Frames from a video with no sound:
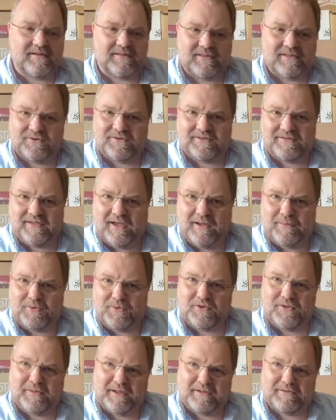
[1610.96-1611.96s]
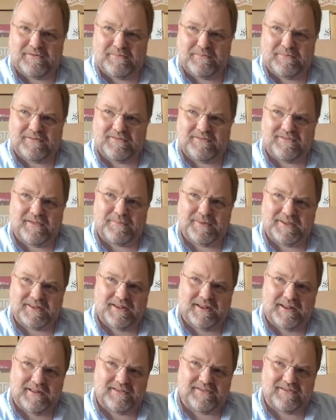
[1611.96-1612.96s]
notice how I'm not
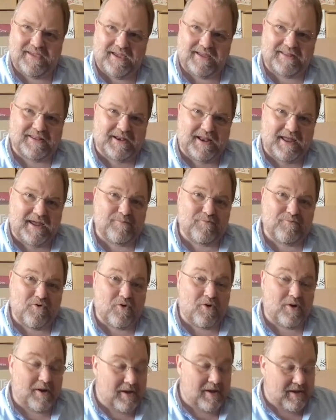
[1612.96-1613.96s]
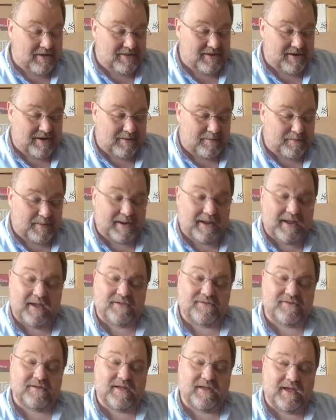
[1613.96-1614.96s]
saying the name wrong. The company
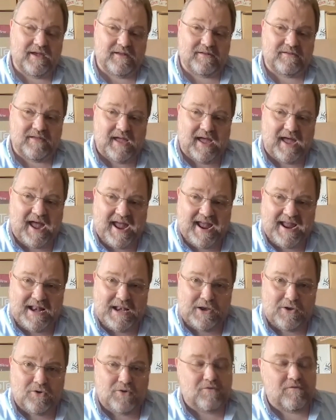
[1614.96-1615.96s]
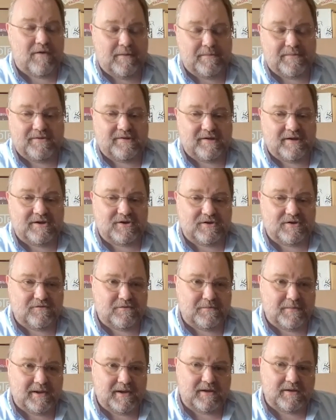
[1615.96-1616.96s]
has had a long reputation for
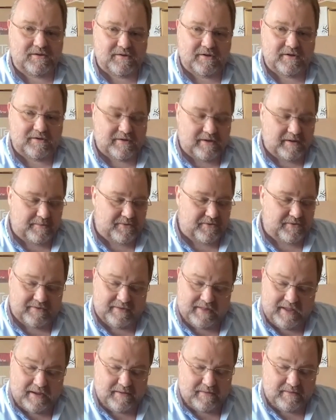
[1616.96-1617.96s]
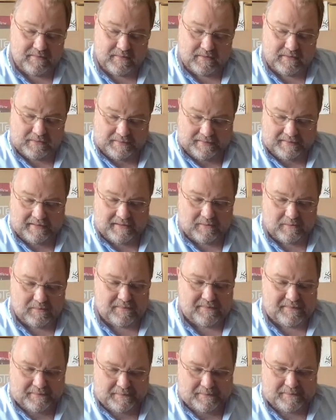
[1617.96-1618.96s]
making turntables. They
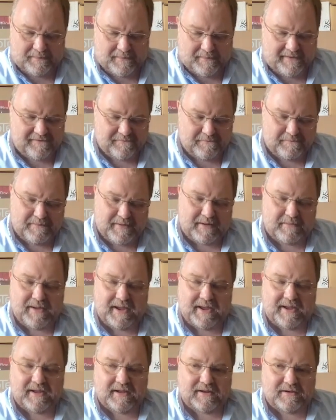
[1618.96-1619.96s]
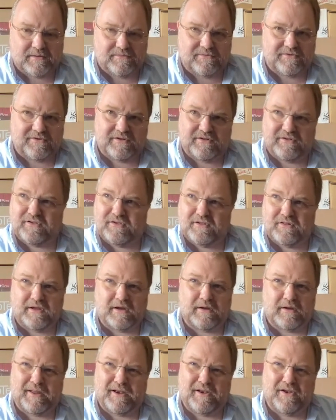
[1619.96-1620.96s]
have been making them since, I
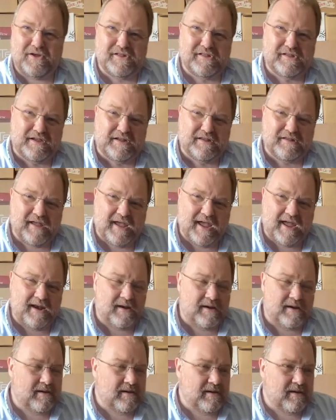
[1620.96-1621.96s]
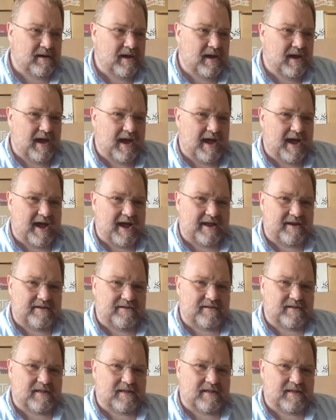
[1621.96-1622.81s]
think, about 1910. And